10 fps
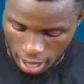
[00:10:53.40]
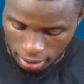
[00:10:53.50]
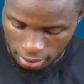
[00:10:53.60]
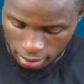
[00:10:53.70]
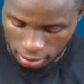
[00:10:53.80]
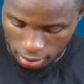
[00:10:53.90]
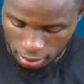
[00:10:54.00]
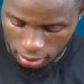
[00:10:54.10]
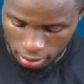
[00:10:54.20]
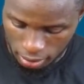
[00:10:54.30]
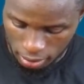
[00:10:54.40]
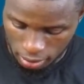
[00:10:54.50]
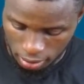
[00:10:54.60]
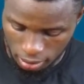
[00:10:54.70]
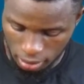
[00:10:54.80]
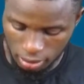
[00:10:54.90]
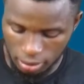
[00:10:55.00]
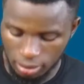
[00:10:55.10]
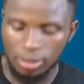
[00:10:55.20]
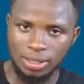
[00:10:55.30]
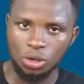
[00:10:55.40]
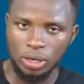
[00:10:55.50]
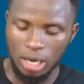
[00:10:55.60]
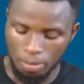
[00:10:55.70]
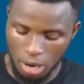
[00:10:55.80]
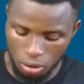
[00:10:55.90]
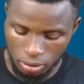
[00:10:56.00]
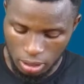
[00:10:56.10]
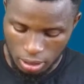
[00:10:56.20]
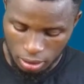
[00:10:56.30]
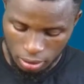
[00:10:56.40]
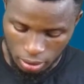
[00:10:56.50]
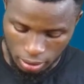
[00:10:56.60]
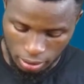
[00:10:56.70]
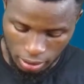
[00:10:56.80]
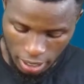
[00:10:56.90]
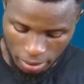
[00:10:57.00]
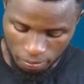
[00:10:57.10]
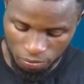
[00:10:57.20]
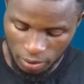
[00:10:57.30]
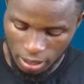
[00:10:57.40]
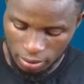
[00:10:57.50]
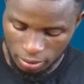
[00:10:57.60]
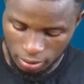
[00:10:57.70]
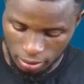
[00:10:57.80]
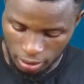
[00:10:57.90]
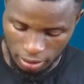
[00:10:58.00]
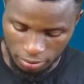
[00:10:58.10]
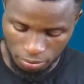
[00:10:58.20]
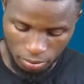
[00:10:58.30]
as this. They are still talking about the same thing.